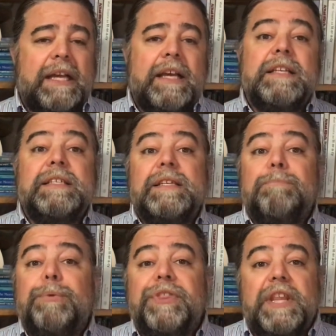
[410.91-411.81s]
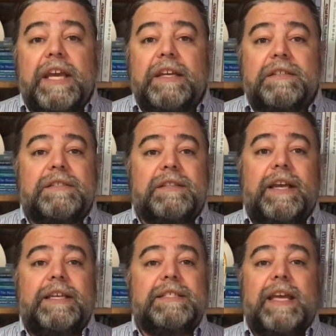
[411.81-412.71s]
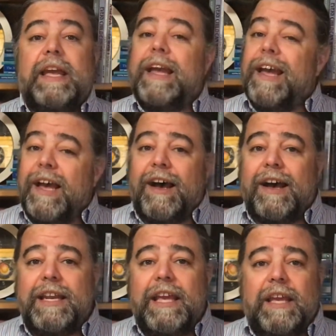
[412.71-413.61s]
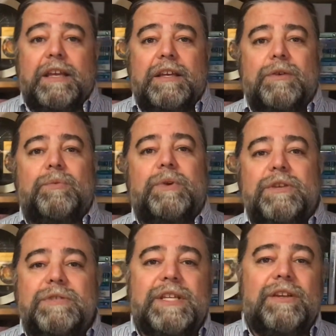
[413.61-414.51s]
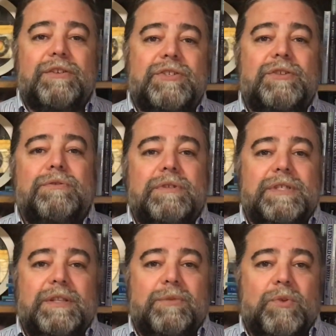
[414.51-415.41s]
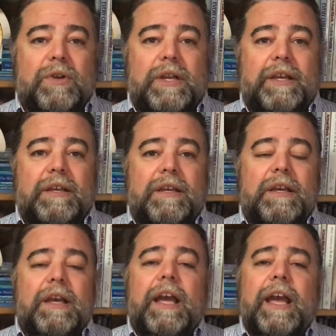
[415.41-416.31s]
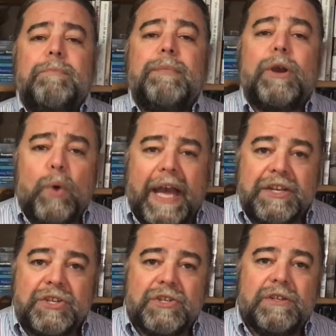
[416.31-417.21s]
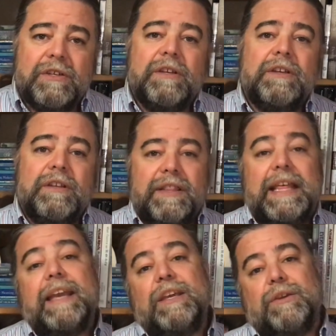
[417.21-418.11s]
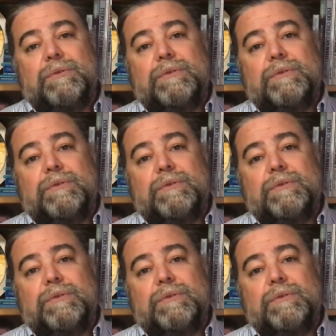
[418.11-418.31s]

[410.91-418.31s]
Simple things like saying Ani when you see your students in the morning, and Miigwech, thank you.